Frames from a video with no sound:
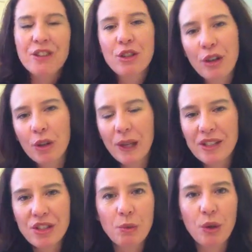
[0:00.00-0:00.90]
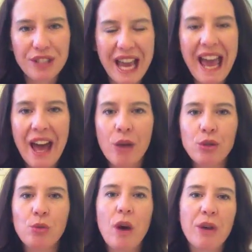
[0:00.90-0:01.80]
So her question was, how
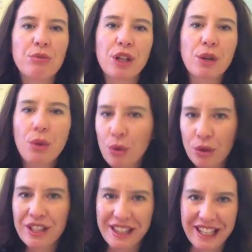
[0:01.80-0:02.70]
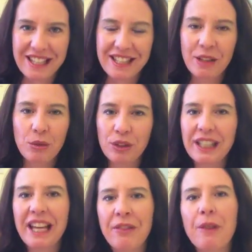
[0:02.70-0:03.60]
do I record this in order
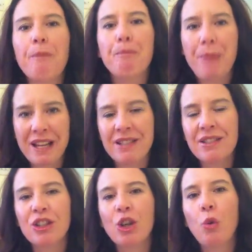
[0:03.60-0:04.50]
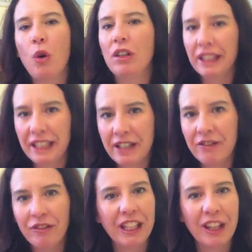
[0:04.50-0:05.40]
to get the best quality
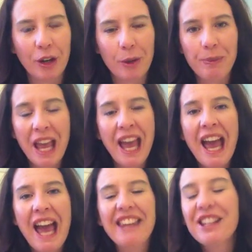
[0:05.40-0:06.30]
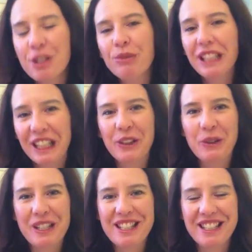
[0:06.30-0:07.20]
video? And that's a really
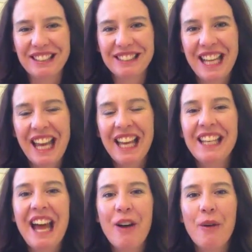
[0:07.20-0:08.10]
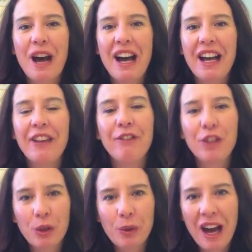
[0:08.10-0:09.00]
good question. Now, uh, if
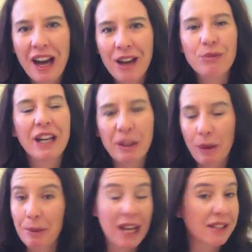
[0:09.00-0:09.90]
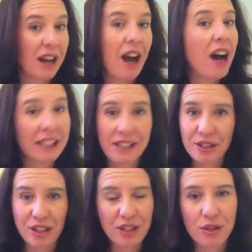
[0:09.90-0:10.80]
you are running webinars, and I highly
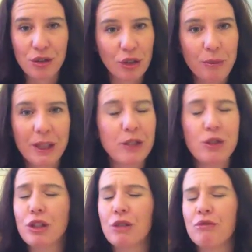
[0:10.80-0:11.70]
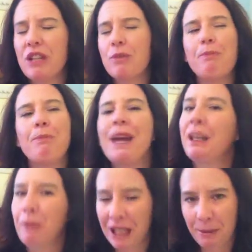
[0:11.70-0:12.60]
suggest you do because you can reach
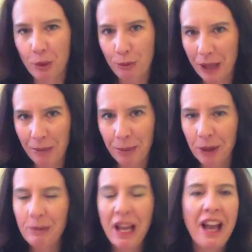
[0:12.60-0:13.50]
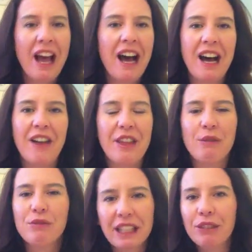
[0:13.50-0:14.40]
many, many more people, uh,
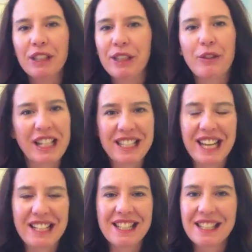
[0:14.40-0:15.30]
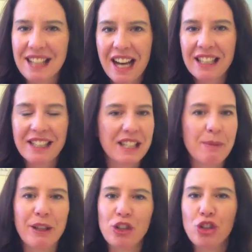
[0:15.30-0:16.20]
they're really, really great to get started.
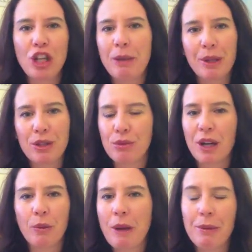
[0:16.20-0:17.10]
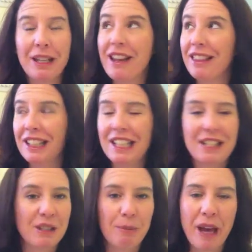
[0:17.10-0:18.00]
It's much cheaper to run a webinar than it
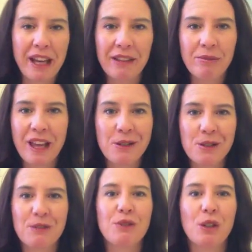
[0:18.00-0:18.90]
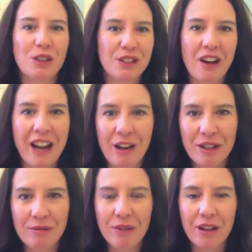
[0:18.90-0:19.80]
is to pay thousands of dollars to hire